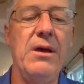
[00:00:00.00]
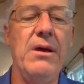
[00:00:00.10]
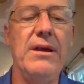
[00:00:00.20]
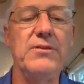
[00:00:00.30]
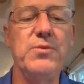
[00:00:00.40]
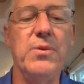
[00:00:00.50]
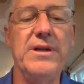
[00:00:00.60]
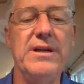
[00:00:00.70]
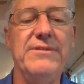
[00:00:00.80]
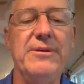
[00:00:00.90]
And it's
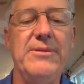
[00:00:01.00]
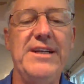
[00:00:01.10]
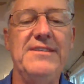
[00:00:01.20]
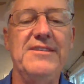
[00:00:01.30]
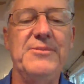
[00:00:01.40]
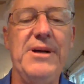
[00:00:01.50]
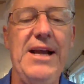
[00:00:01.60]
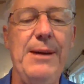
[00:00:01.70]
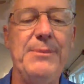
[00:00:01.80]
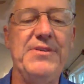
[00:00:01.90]
one of the reasons,
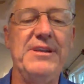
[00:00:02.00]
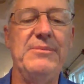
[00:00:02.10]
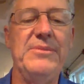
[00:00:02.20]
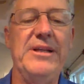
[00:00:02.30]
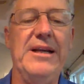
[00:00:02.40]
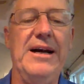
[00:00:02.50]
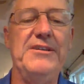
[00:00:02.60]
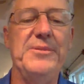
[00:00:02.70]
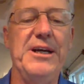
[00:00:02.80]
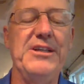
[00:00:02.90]
perhaps, that
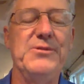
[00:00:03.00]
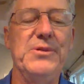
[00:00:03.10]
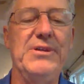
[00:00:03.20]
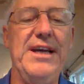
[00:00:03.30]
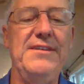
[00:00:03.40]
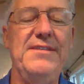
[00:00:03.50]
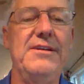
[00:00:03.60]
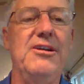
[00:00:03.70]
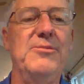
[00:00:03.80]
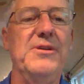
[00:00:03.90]
ospreys will nest
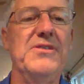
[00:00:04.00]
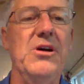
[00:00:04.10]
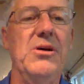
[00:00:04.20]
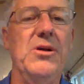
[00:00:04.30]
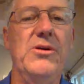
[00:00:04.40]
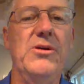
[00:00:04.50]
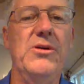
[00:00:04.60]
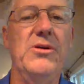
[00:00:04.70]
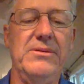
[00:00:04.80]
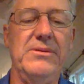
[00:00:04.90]
in almost
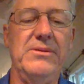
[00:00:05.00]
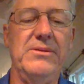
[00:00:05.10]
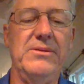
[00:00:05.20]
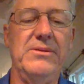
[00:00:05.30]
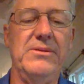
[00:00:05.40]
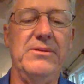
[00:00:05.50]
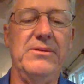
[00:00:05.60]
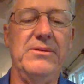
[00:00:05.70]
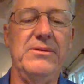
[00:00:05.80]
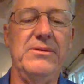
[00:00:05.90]
colonial
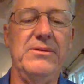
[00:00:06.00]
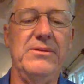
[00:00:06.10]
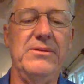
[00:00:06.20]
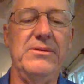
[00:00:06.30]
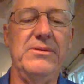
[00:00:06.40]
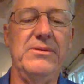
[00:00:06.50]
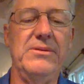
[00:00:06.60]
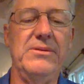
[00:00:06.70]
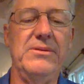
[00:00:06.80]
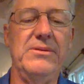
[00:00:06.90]

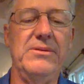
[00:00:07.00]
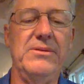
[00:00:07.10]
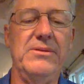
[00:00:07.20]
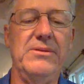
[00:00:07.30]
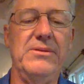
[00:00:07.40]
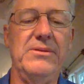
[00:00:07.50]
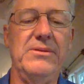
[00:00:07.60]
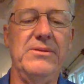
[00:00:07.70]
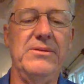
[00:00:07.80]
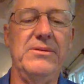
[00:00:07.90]
circumstances if the
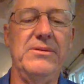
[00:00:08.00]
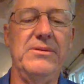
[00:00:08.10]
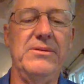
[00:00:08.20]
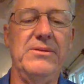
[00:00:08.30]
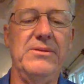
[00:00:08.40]
nesting